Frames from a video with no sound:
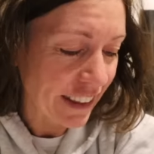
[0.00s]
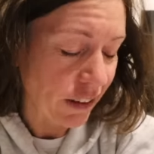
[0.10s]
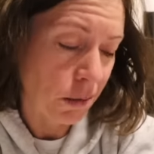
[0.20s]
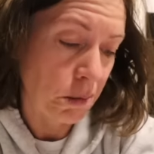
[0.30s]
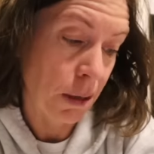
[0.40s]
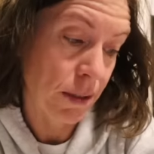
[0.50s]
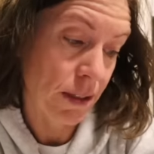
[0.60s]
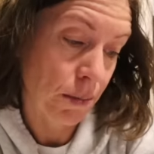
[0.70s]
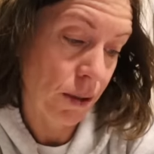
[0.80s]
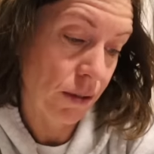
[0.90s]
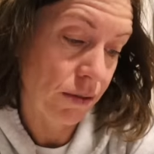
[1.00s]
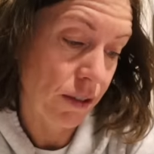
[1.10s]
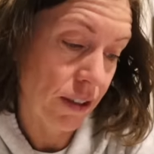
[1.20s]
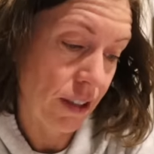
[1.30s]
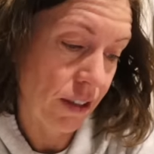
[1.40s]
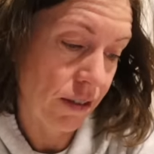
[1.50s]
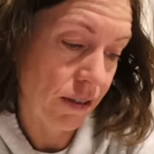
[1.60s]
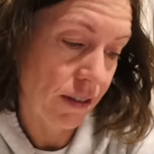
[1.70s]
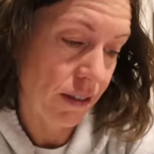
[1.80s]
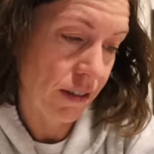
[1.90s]
Oh, mama's beautiful too.
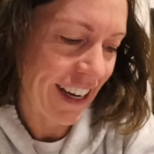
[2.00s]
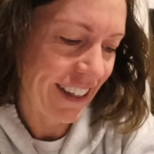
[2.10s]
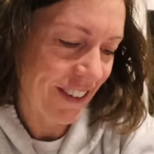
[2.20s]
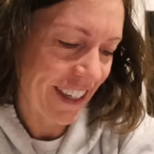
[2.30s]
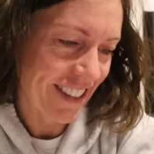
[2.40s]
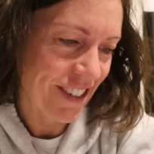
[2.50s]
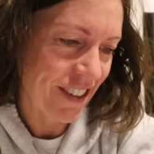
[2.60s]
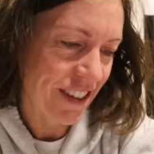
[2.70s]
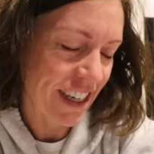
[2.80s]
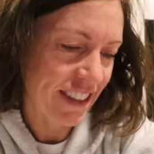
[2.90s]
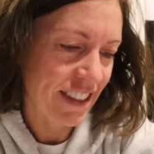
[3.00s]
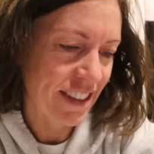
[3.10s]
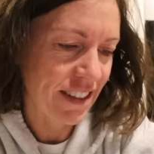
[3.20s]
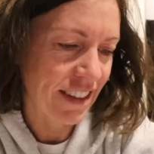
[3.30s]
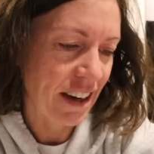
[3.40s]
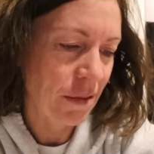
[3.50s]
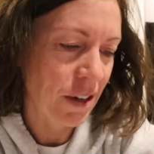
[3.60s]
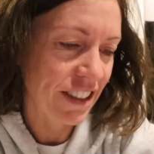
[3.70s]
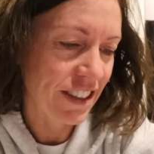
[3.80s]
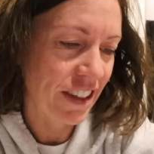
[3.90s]
Anyway, so I just I
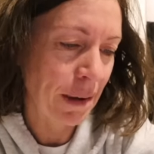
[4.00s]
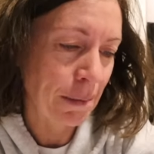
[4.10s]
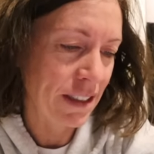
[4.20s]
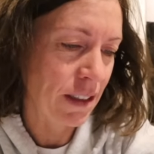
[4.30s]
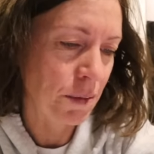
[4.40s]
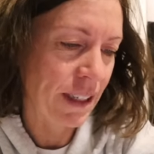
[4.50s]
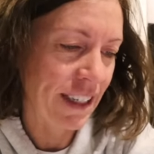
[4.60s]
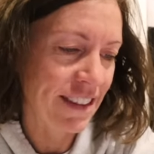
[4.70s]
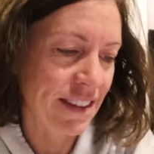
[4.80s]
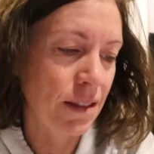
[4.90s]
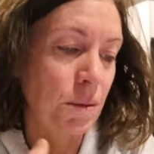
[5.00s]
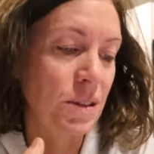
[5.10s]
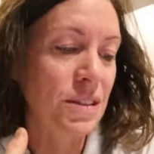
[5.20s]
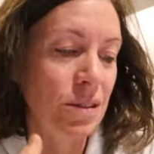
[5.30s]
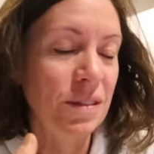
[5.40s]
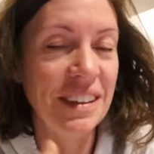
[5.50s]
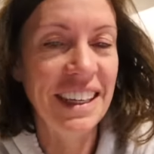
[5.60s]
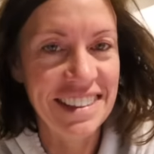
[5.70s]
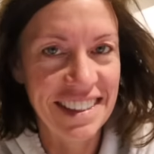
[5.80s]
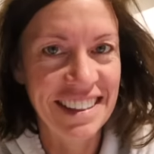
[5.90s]
wanted to share that message because this person sort of
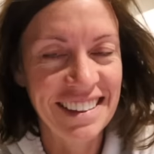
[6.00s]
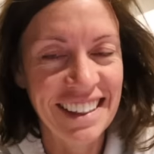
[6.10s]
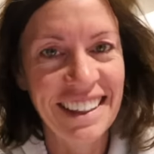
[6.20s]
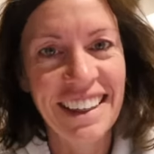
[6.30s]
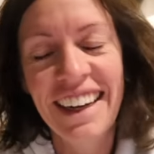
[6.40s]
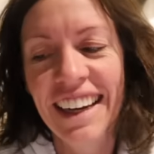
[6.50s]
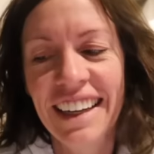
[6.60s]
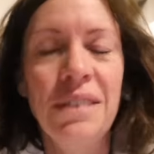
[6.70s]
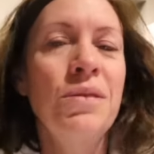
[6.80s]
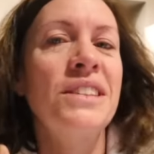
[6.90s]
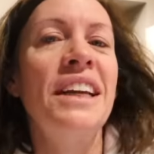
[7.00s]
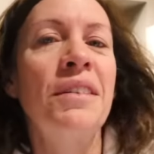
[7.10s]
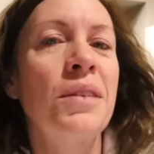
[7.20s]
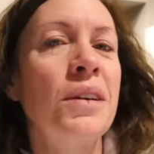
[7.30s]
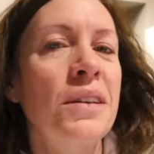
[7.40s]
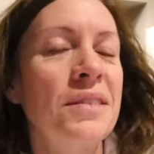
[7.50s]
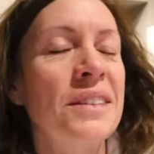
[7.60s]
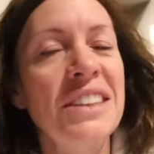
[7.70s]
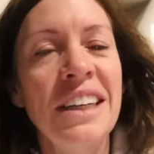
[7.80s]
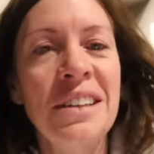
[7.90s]
gets it. Like it was never
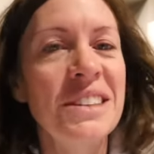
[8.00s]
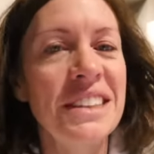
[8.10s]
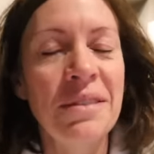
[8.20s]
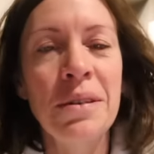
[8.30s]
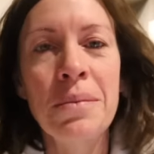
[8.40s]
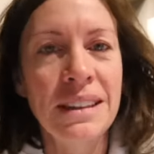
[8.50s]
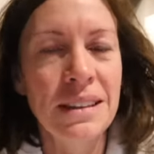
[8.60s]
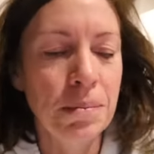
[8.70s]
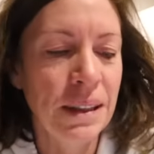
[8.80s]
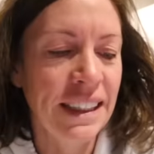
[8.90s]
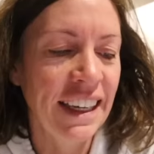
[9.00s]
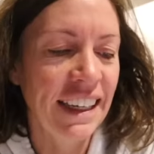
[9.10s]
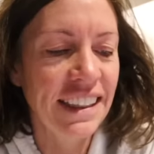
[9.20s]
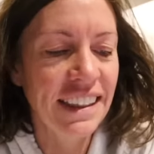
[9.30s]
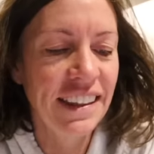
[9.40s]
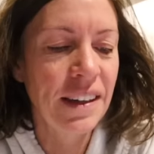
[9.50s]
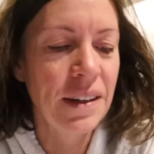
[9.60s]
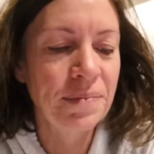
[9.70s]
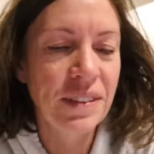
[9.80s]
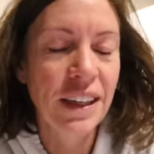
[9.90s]
the channel was never meant to be like
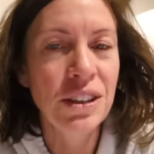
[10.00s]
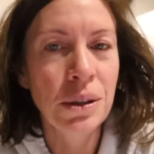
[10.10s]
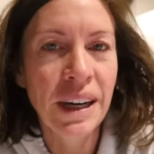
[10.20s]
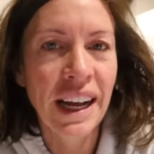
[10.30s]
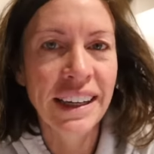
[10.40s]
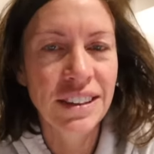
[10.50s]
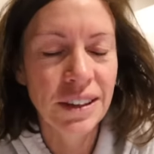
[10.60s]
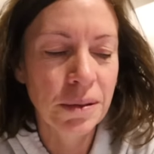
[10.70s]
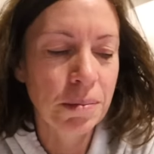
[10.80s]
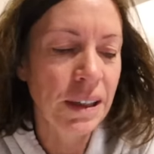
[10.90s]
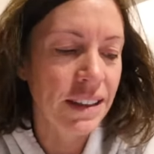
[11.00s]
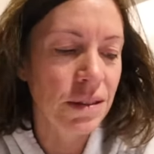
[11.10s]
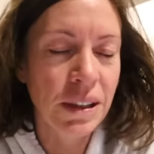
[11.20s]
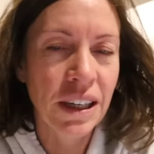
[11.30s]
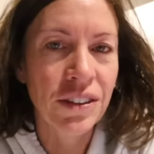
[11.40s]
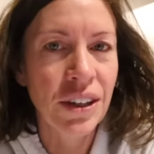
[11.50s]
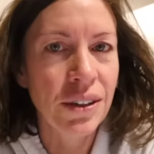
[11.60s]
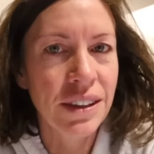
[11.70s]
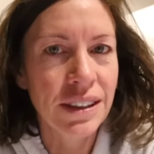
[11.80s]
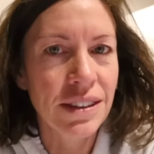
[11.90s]
do what I do because we all
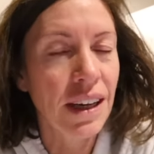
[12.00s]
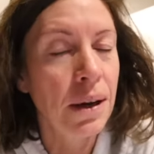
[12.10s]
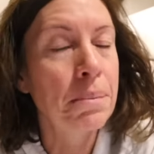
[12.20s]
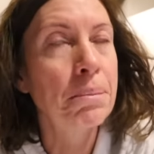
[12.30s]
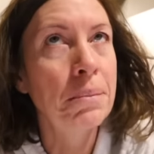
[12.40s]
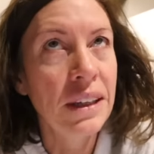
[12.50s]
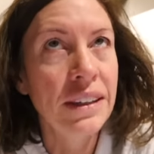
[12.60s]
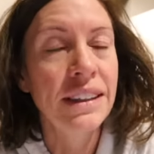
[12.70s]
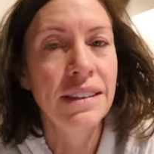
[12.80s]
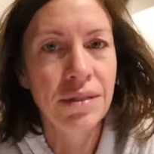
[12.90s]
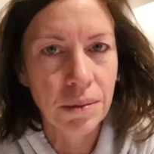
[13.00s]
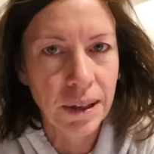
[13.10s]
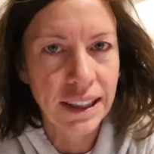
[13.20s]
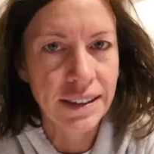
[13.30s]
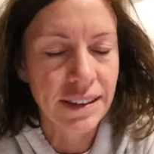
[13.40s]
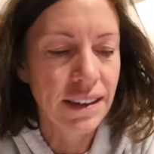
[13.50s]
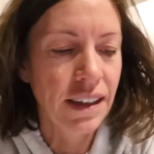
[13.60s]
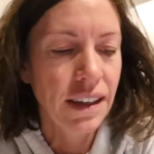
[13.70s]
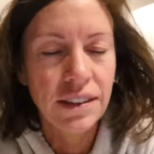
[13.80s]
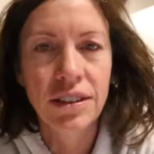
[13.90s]
know there's a million different ways
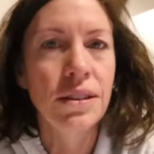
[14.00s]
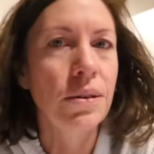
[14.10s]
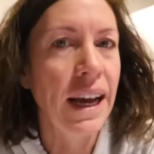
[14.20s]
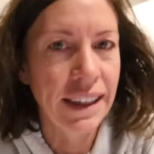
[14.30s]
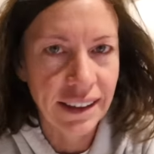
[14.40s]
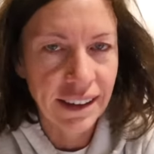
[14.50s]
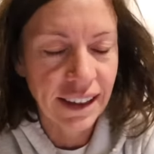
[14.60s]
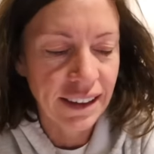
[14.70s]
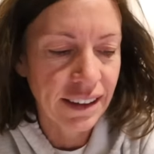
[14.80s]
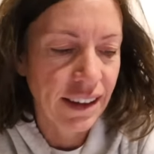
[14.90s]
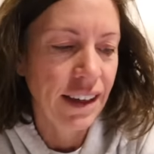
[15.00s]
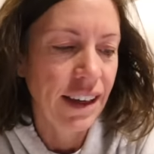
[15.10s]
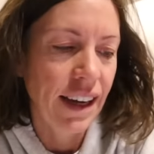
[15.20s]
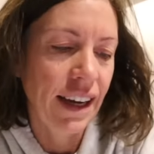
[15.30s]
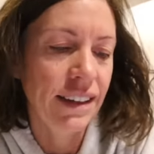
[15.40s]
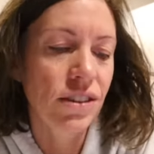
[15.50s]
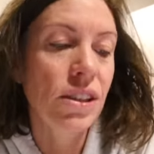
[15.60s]
to do anything and